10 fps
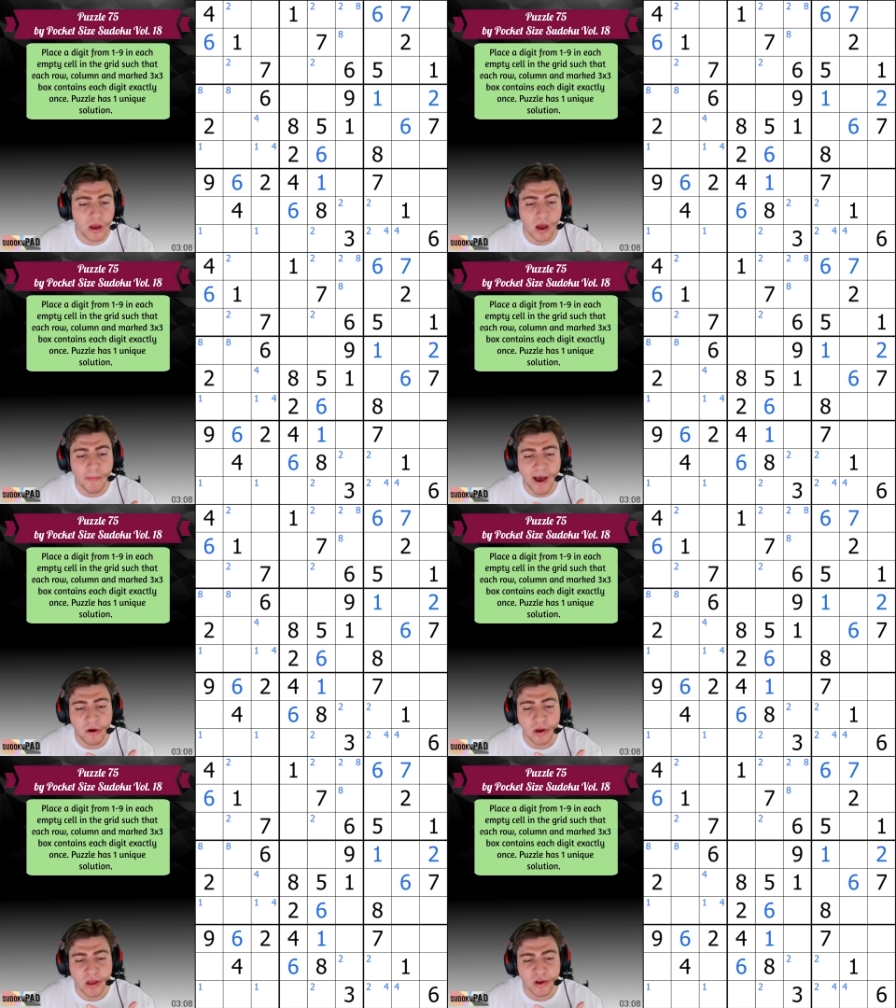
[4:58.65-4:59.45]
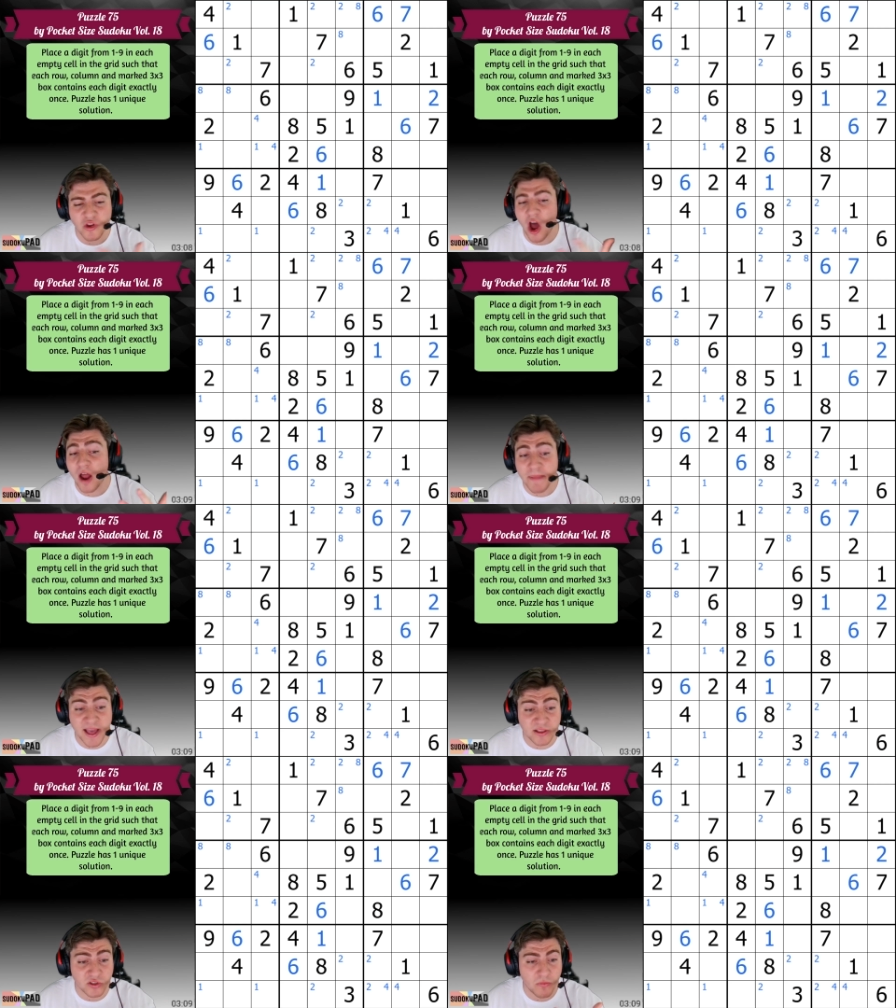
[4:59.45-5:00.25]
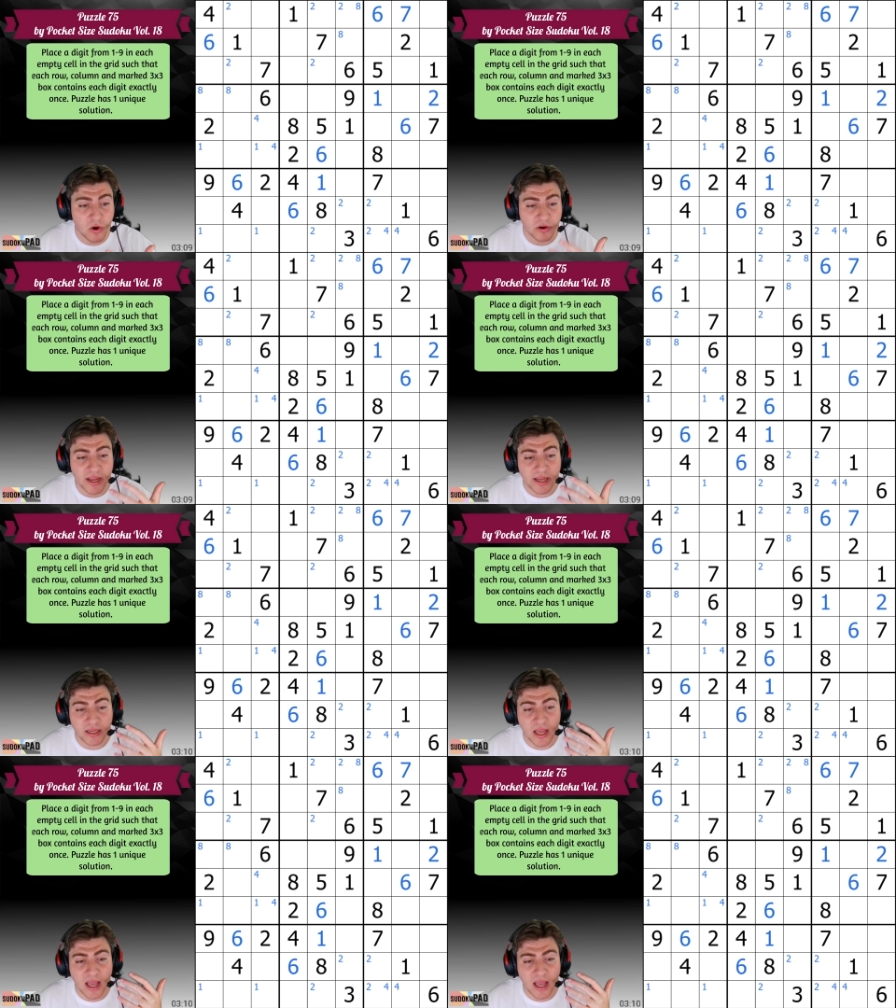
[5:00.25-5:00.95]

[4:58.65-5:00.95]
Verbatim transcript: about not pencil marking,